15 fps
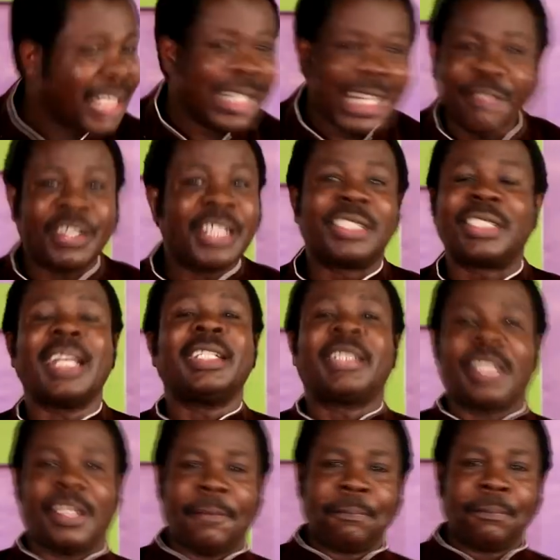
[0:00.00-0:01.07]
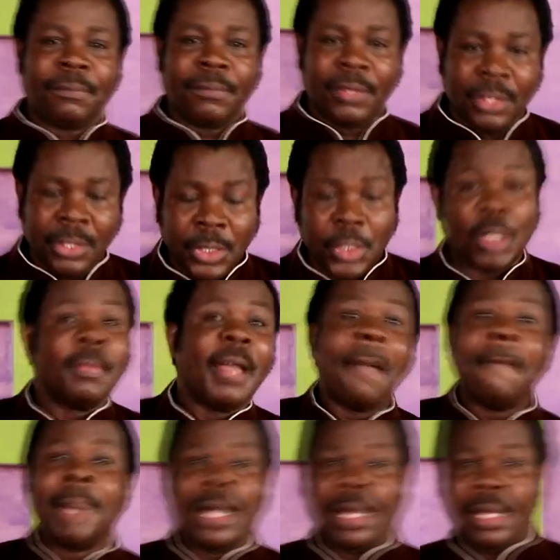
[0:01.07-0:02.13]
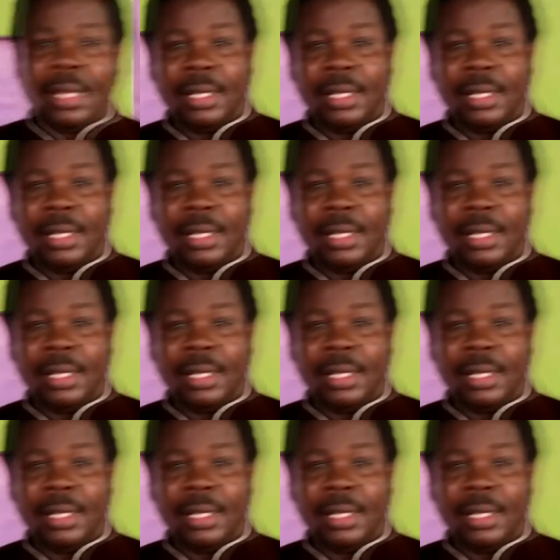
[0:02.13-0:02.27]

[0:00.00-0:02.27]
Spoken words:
left, and center. You remember